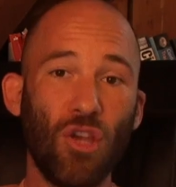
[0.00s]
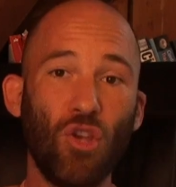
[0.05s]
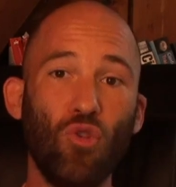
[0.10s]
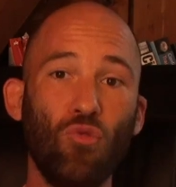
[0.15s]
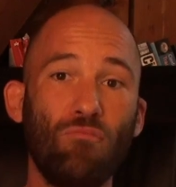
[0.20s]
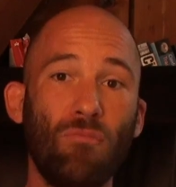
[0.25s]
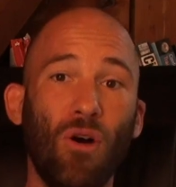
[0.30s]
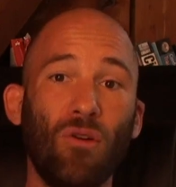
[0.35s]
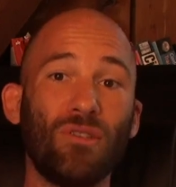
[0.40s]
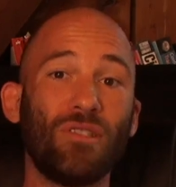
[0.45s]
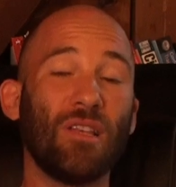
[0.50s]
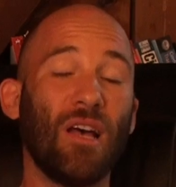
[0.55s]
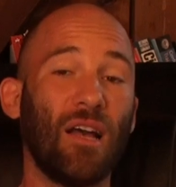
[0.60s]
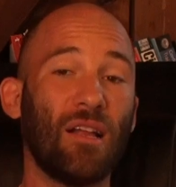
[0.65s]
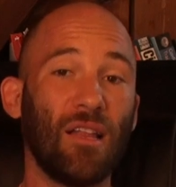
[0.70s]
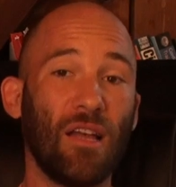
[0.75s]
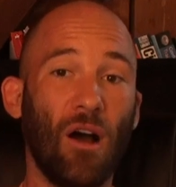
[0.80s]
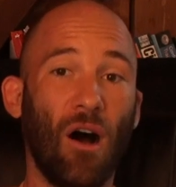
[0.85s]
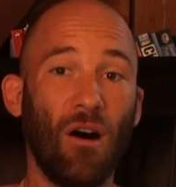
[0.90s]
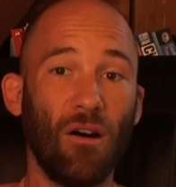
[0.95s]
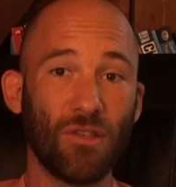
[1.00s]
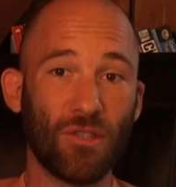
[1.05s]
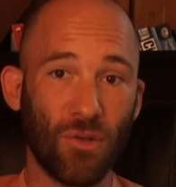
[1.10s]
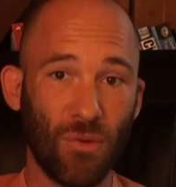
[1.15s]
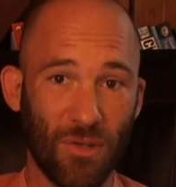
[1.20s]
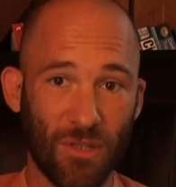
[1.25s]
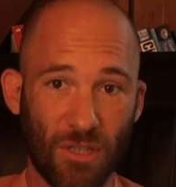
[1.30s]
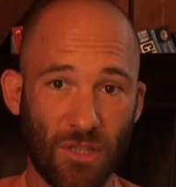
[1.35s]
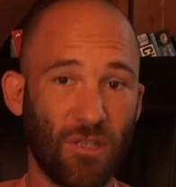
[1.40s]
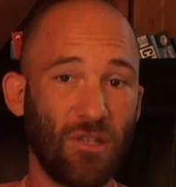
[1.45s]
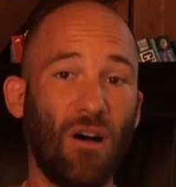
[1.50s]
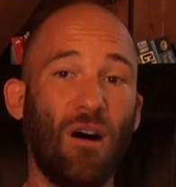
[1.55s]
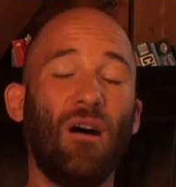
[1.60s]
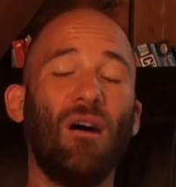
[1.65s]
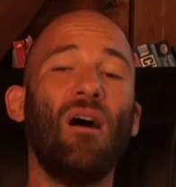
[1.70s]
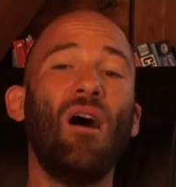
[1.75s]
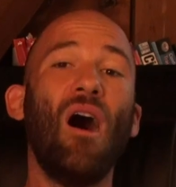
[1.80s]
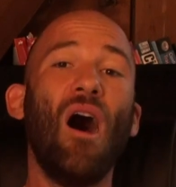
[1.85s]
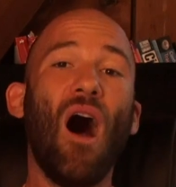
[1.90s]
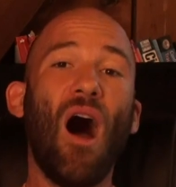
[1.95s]
you most likely also
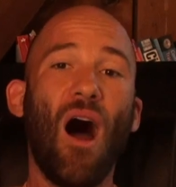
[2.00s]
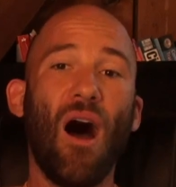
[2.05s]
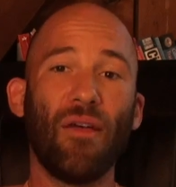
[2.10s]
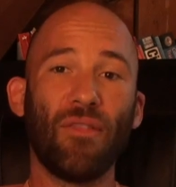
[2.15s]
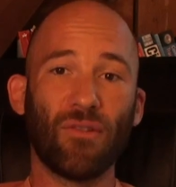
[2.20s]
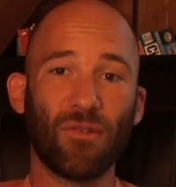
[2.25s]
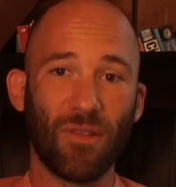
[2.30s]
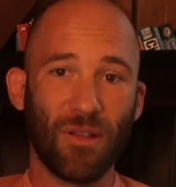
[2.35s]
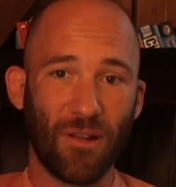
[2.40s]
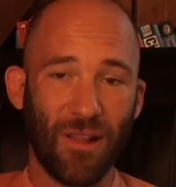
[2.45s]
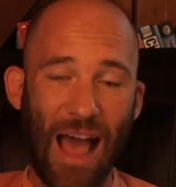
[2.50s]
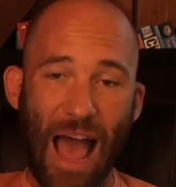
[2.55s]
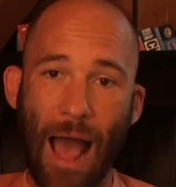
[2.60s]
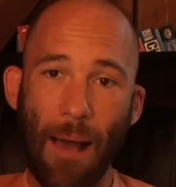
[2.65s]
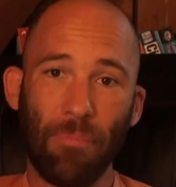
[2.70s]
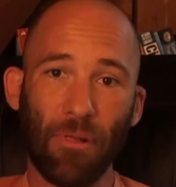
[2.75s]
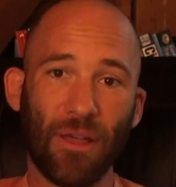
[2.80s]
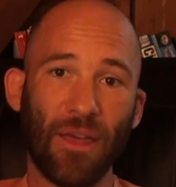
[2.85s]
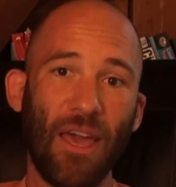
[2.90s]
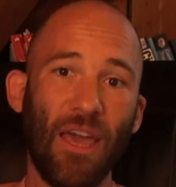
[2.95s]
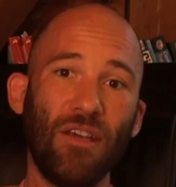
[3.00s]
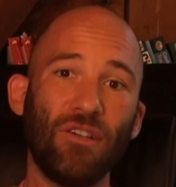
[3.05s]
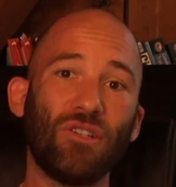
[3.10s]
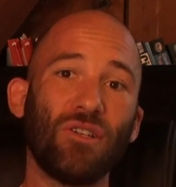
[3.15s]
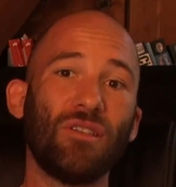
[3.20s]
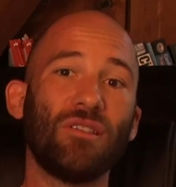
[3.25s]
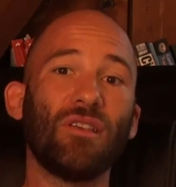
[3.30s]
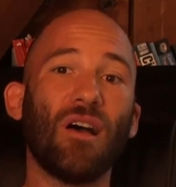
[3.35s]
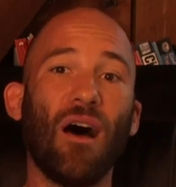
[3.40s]
install other little applications,